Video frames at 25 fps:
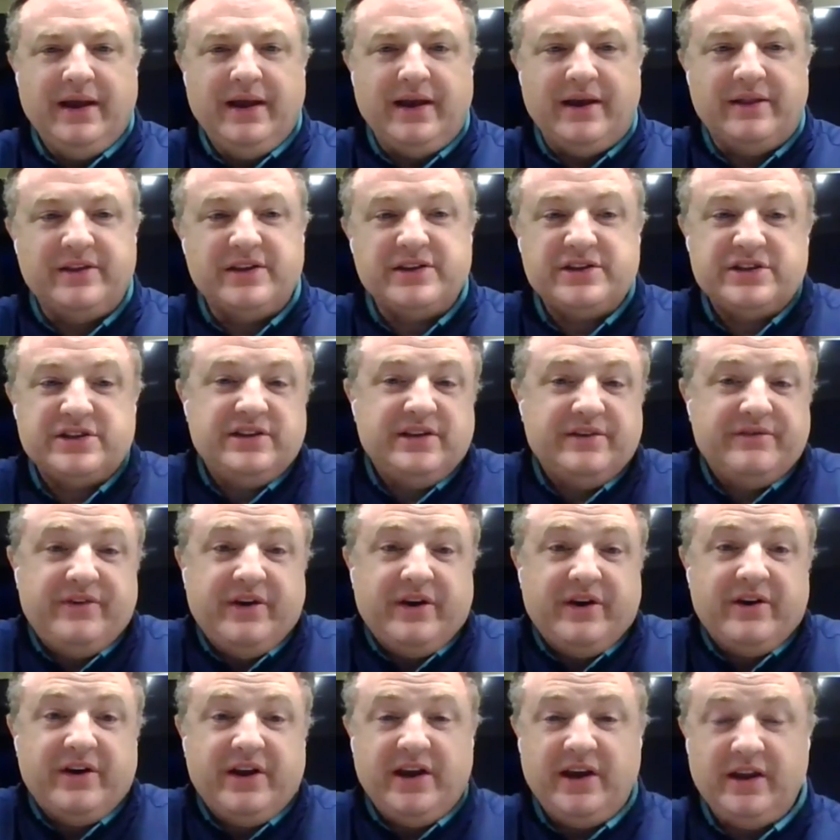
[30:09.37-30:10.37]
And this is the
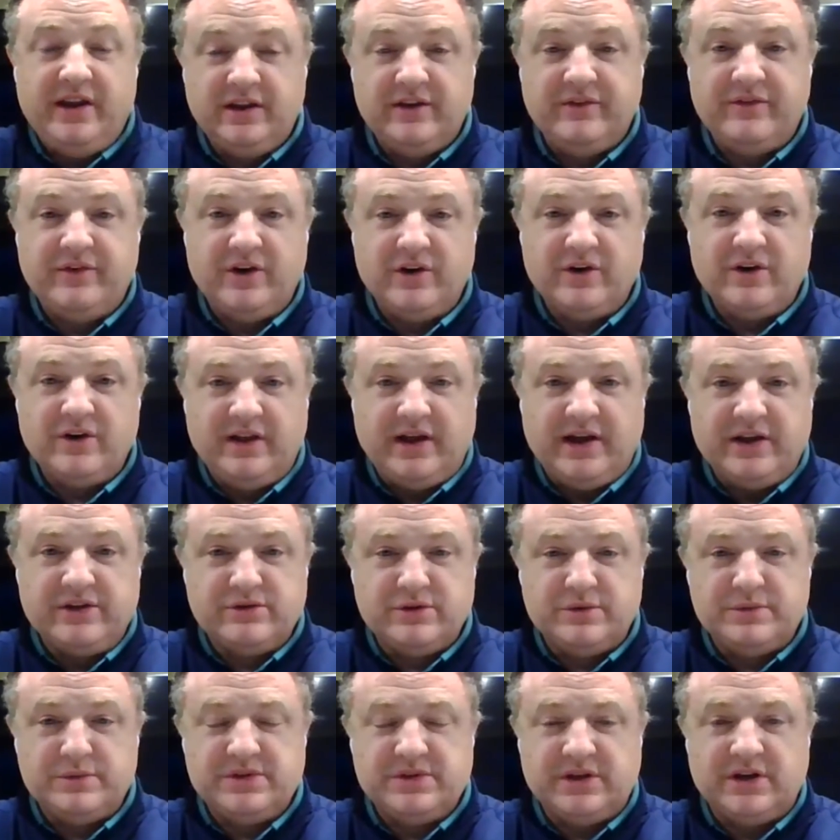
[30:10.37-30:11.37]
very end of our
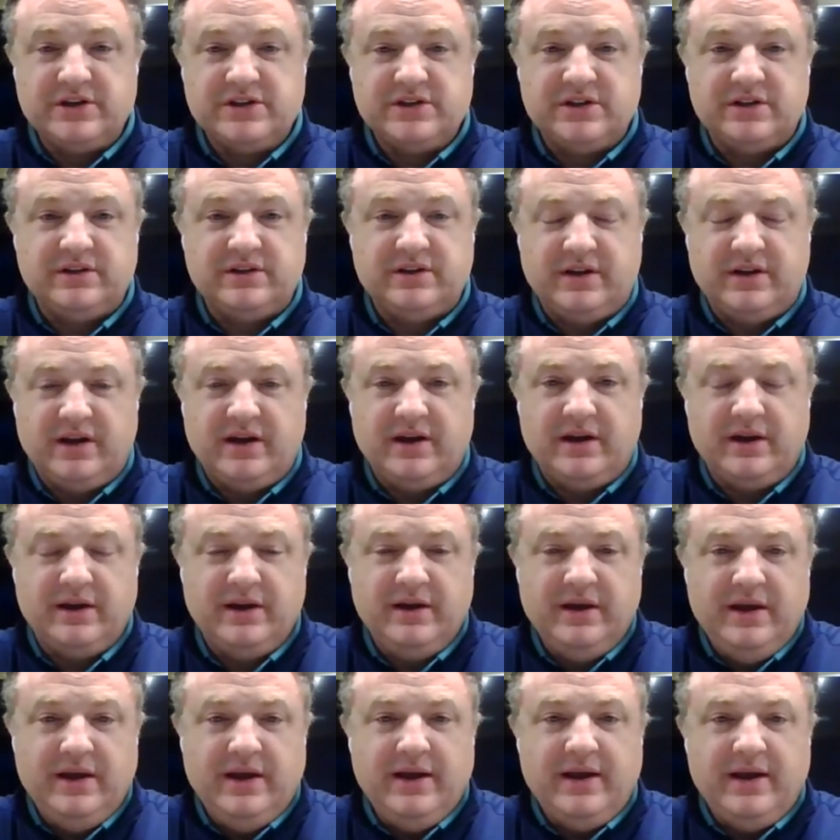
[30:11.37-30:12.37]
classroom session today.
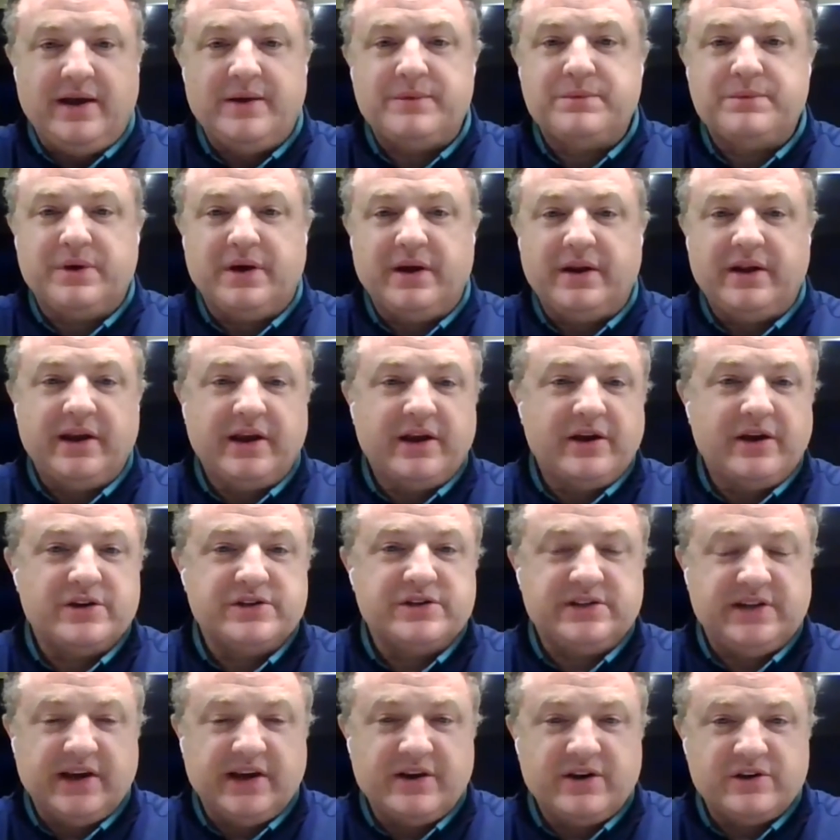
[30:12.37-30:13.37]
I'm Brian
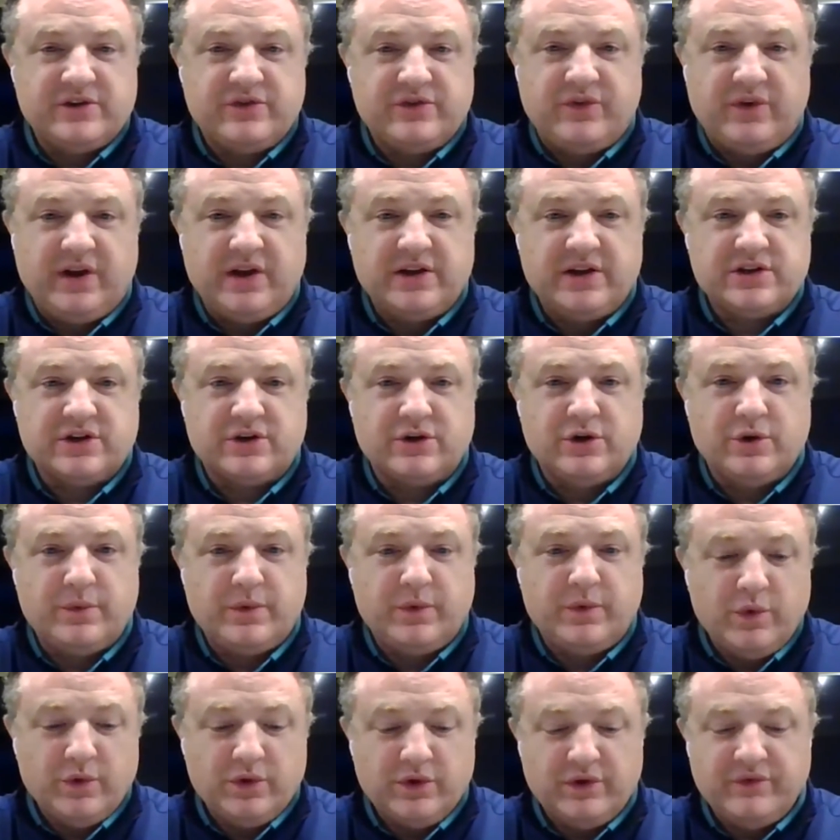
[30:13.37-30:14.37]
Akers, Akers Financial Group.
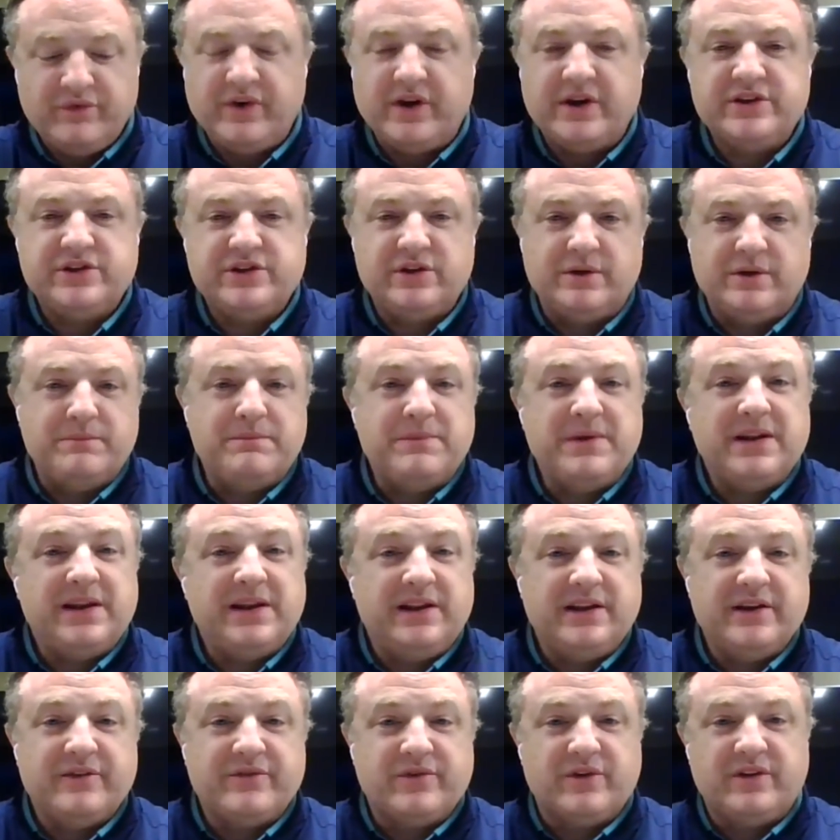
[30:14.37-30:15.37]
And we want to invite you to
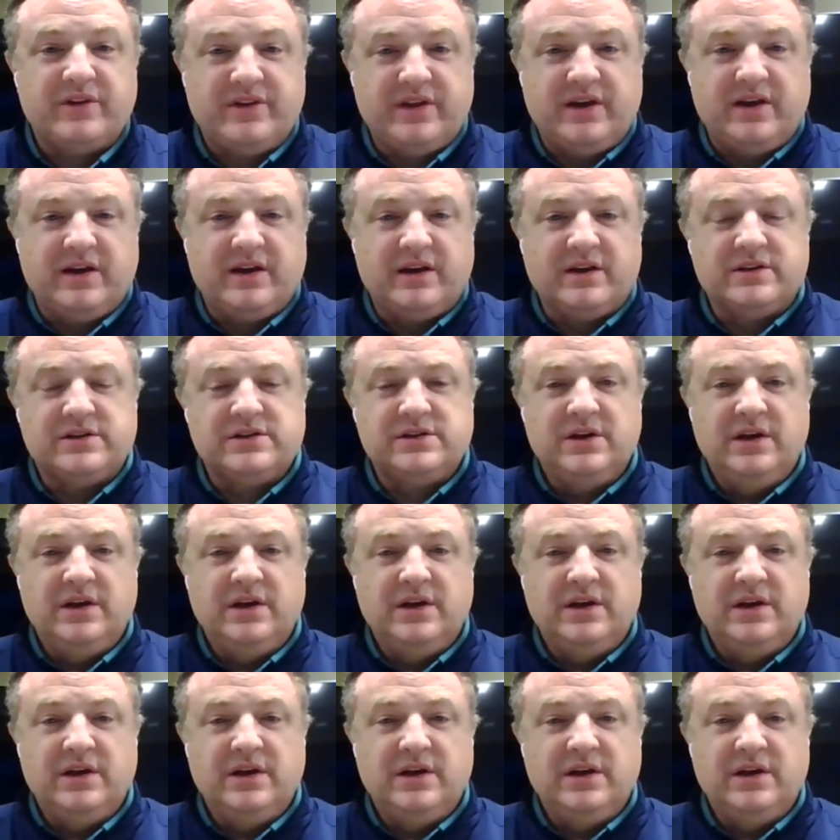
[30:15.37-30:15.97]
many different things.